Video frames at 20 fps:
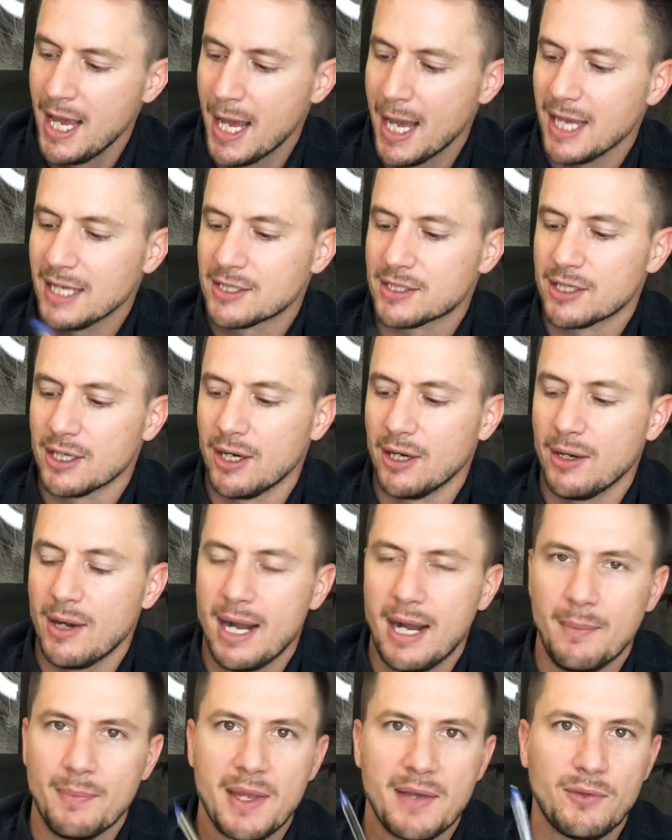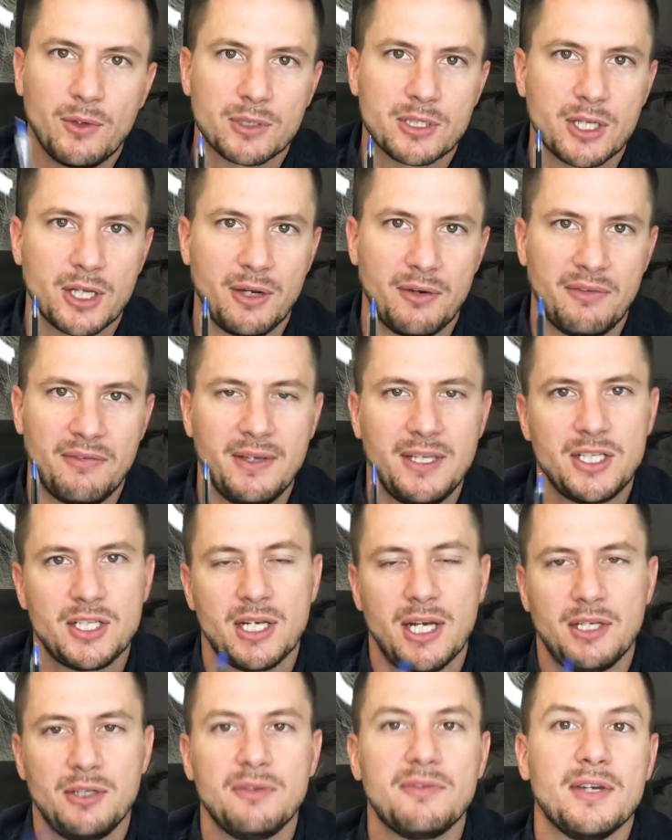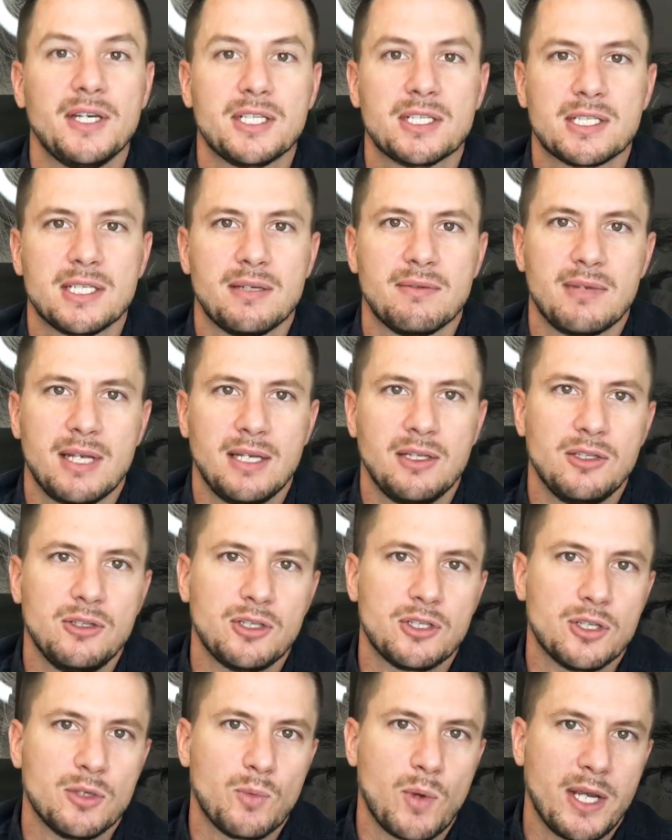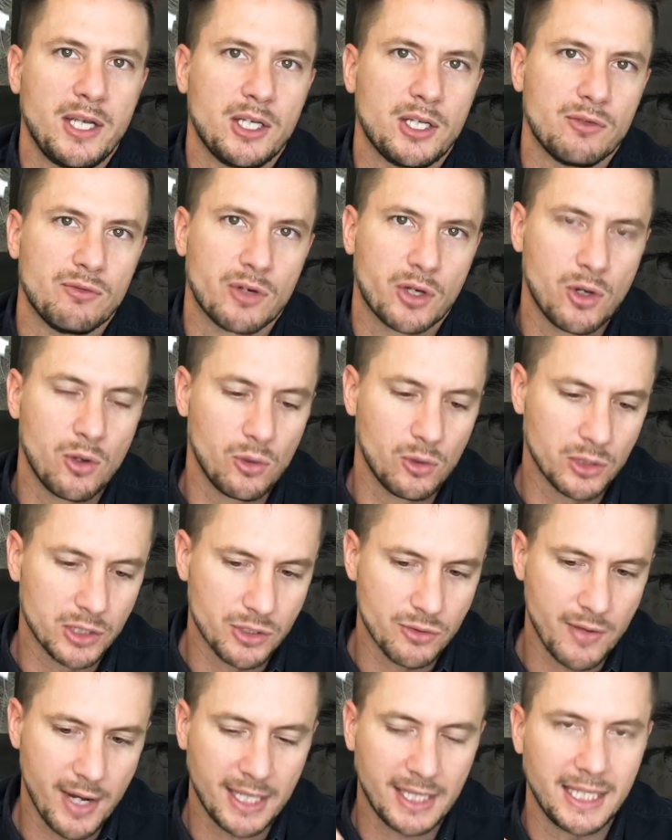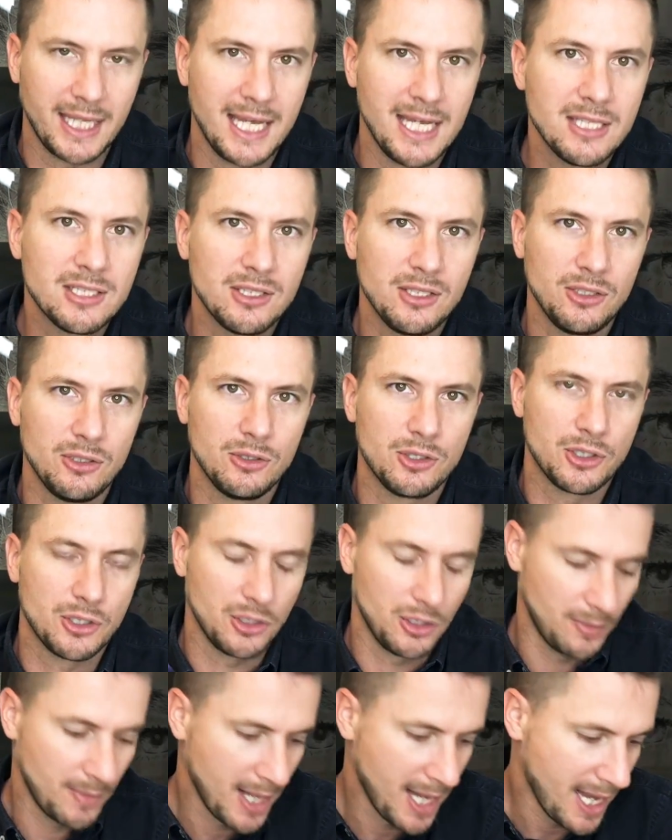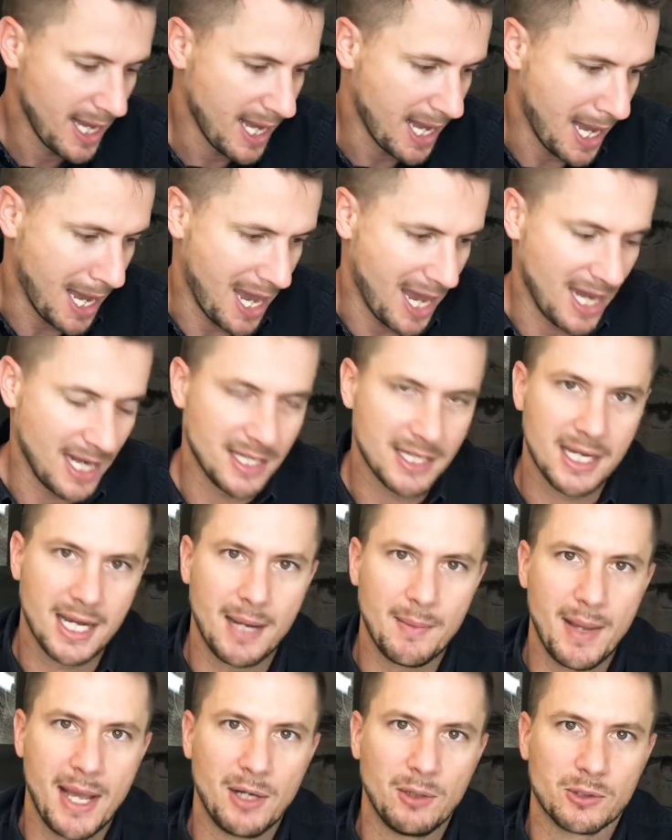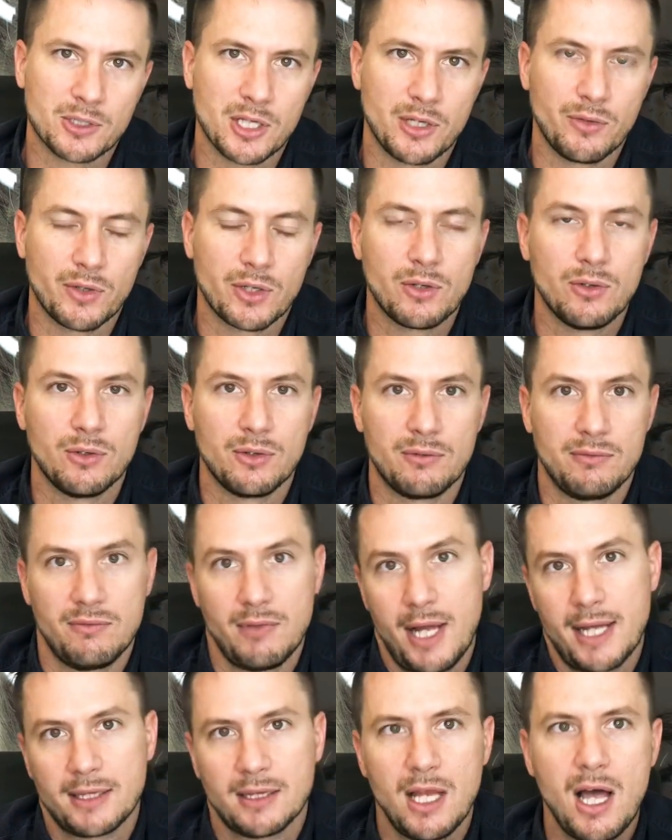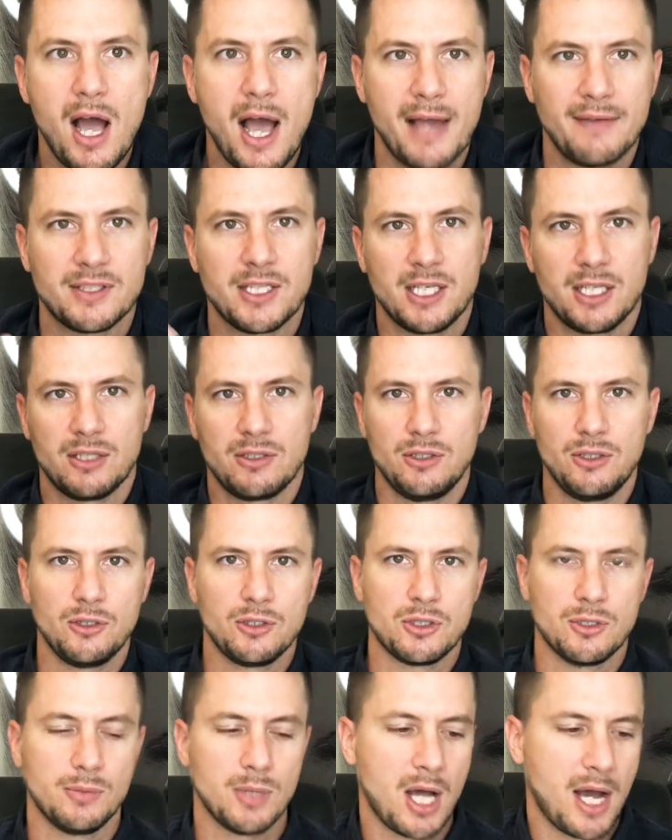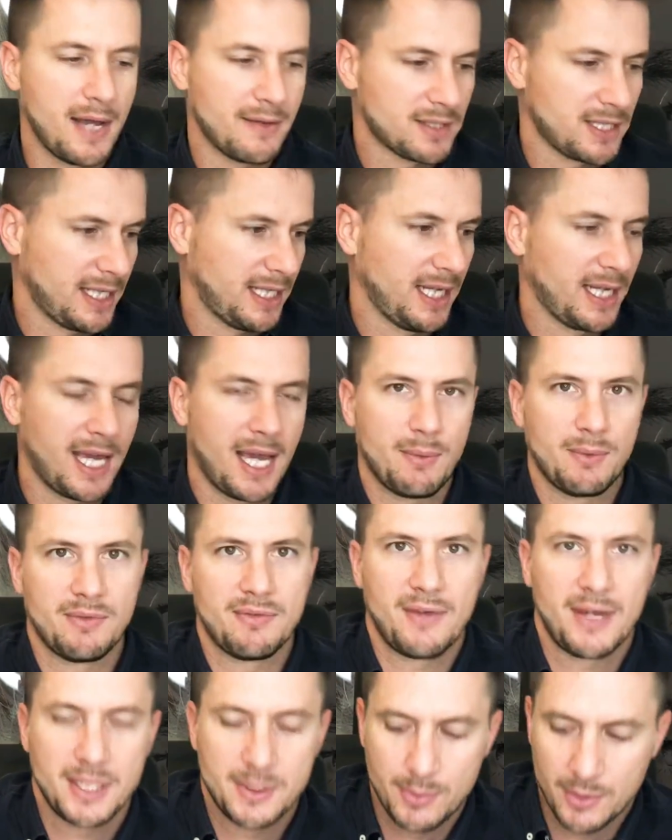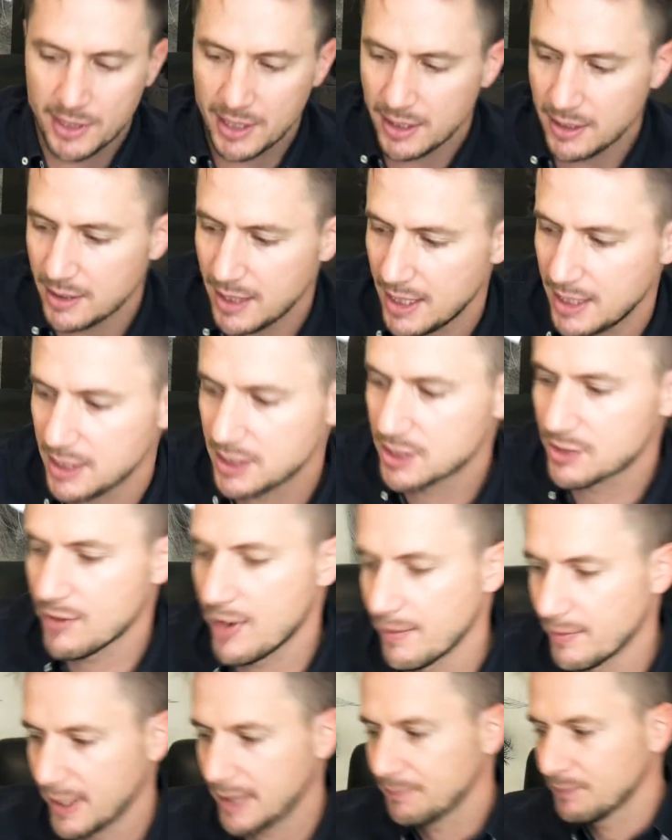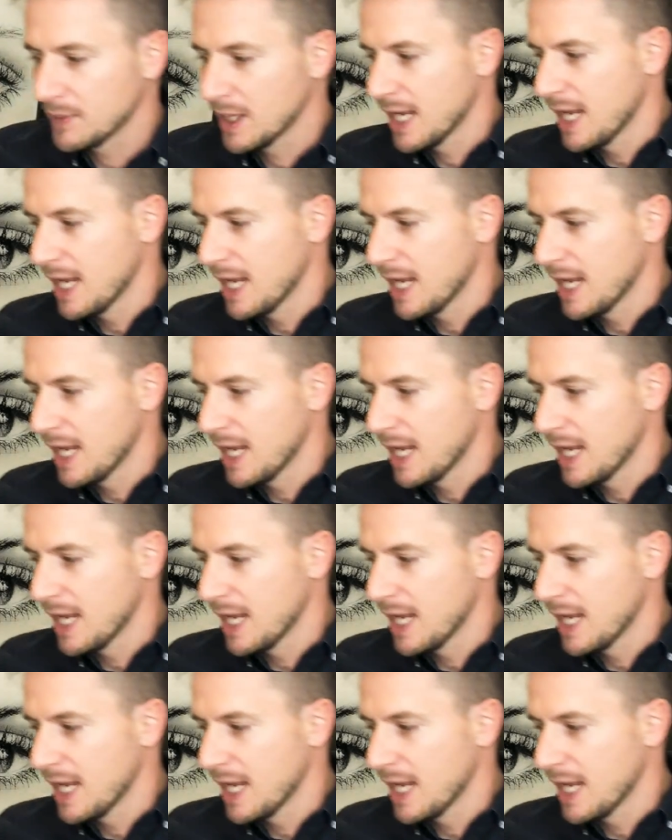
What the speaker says: And so they've also got a new features in YouTube where you can record directly into YouTube and also record lives. You can do YouTube lives like you can with Facebook and Instagram, right?